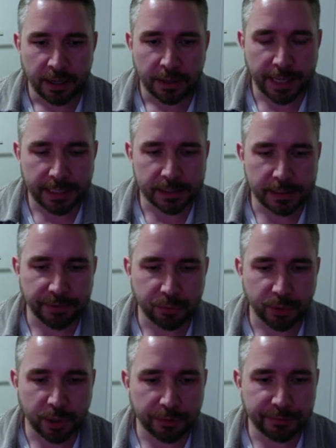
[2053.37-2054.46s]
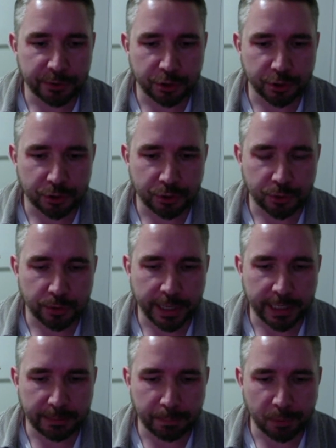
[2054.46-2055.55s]
That's something we offer to
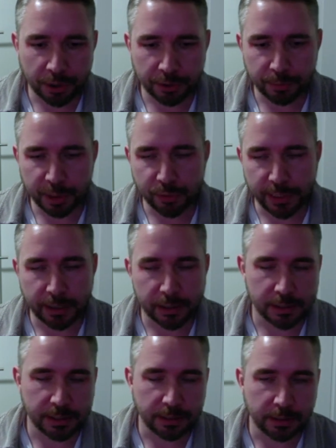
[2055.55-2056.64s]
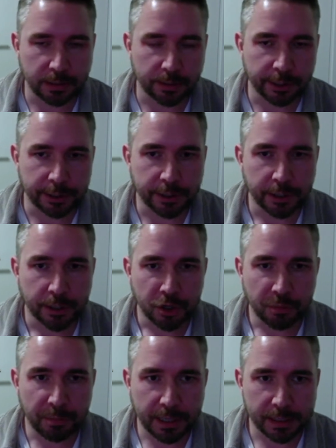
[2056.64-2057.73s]
create a bond between us and the lawyer
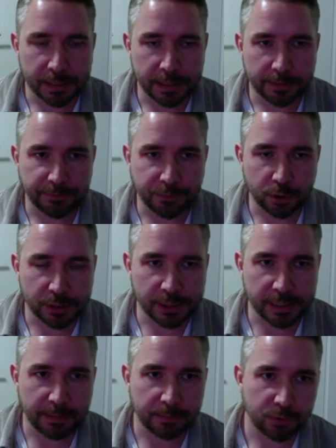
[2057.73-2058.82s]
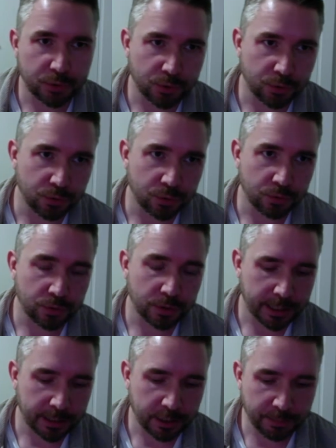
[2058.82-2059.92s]
because it forces them to
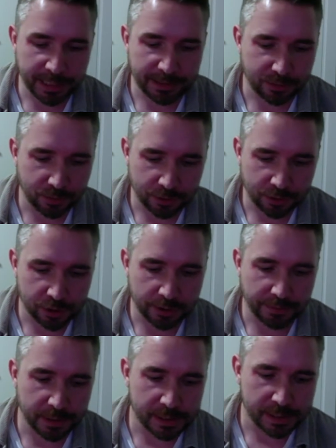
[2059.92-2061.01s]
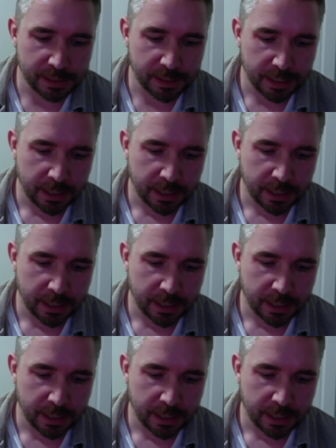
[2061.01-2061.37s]
uh, commit to the service.